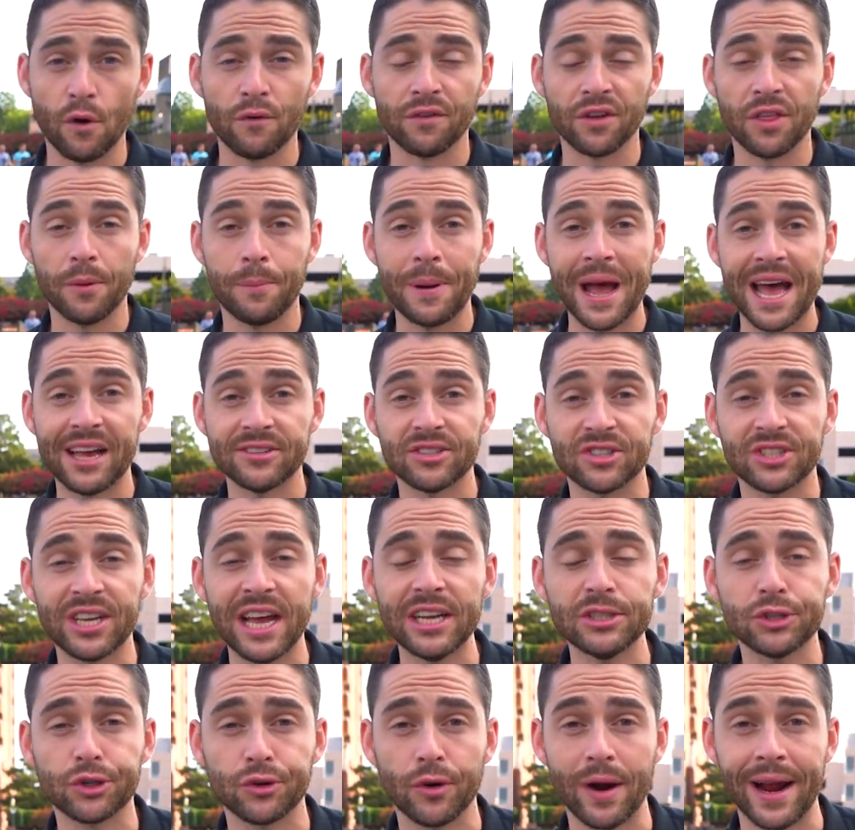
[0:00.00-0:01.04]
over the past
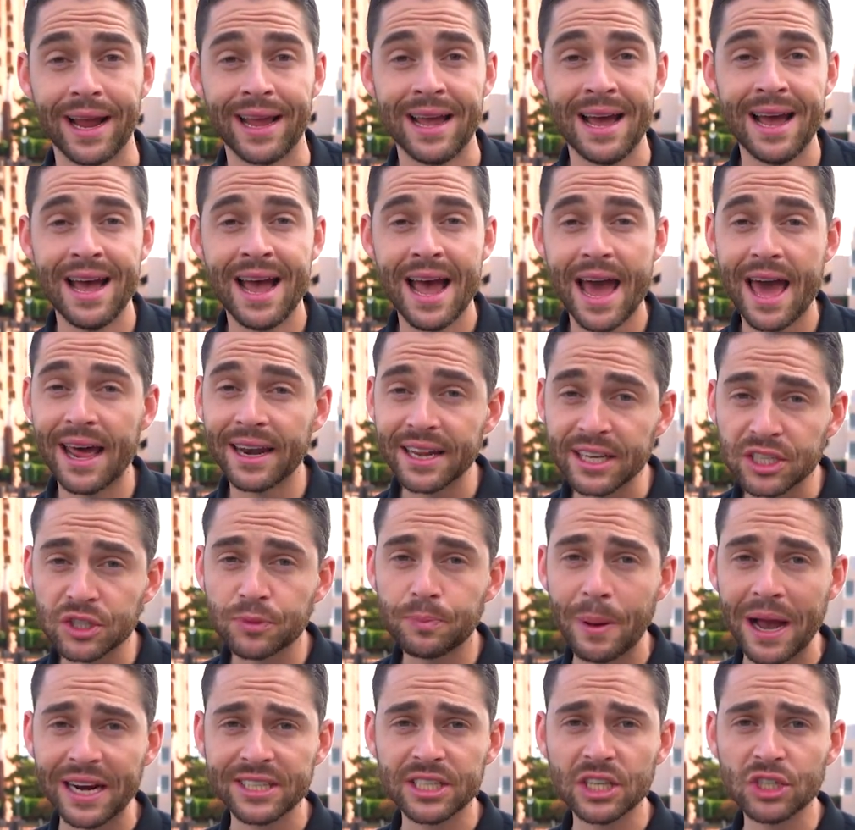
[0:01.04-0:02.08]
century, and
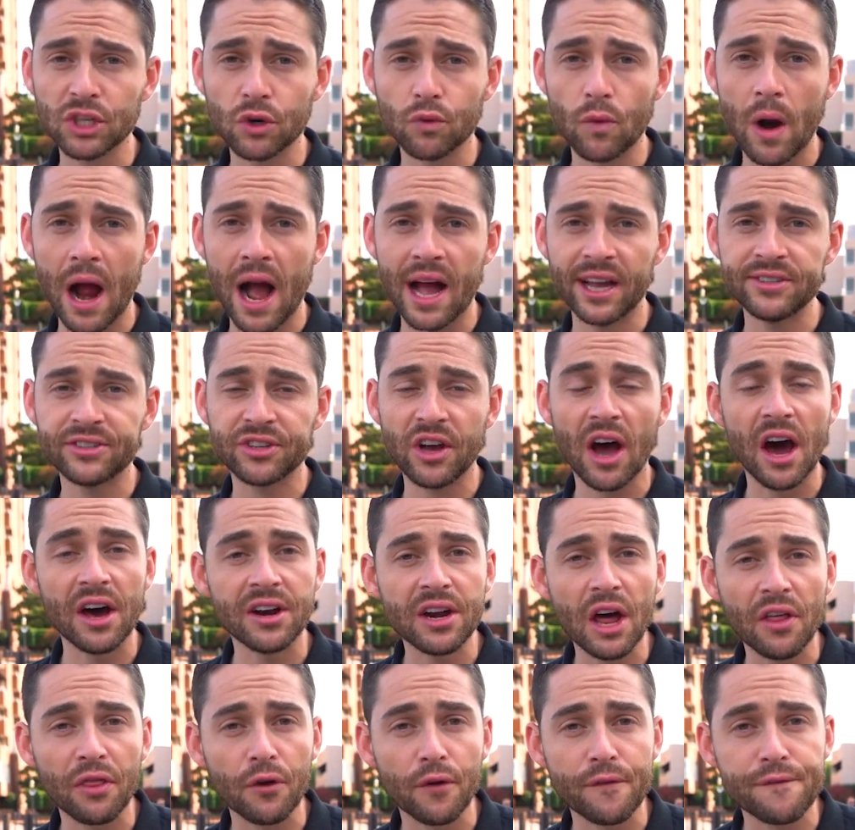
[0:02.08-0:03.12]
expected to rise
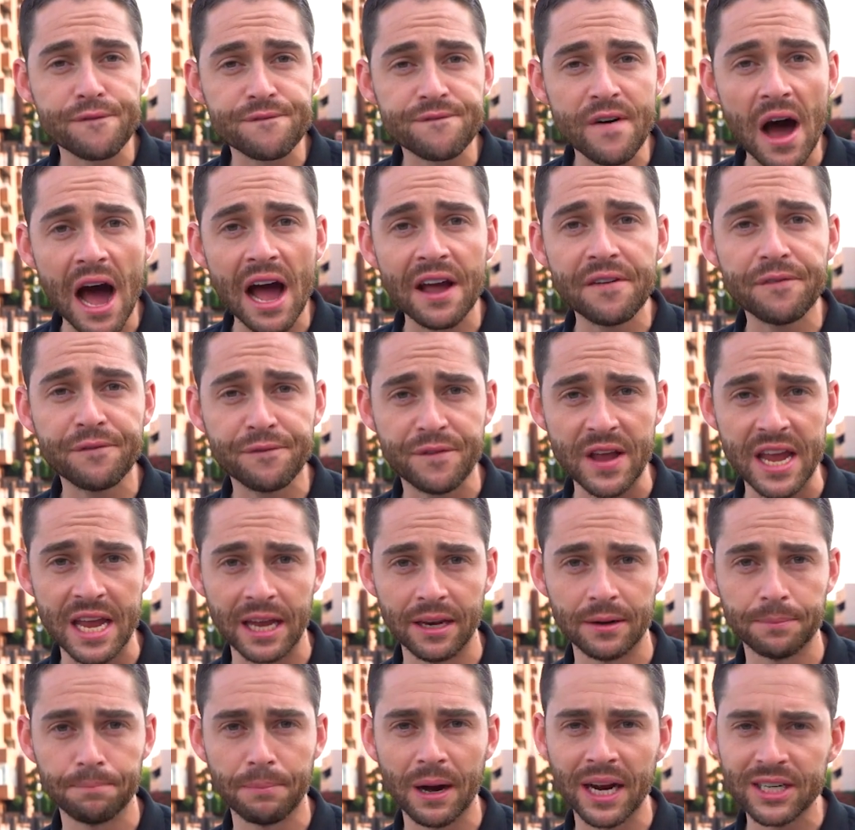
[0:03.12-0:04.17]
another five feet
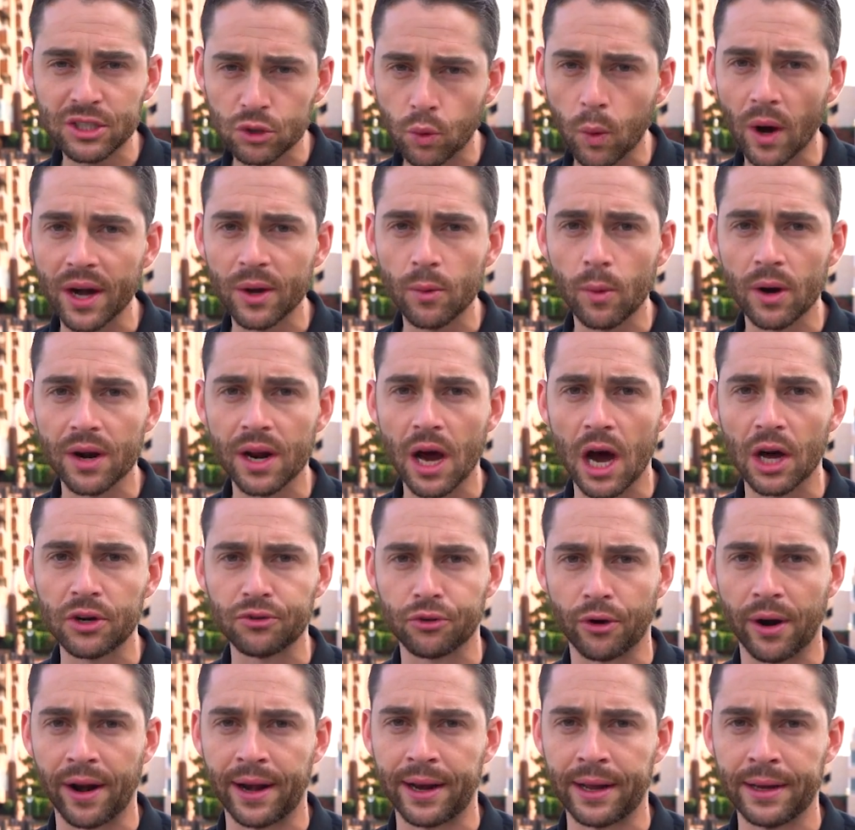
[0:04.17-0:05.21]
by
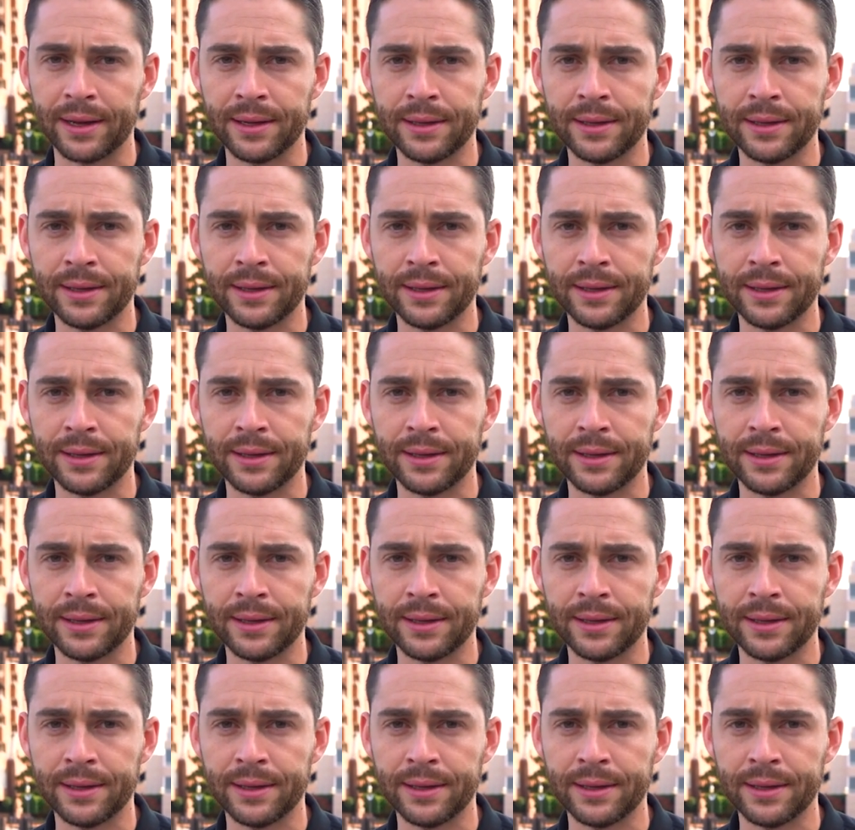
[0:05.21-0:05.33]
2100.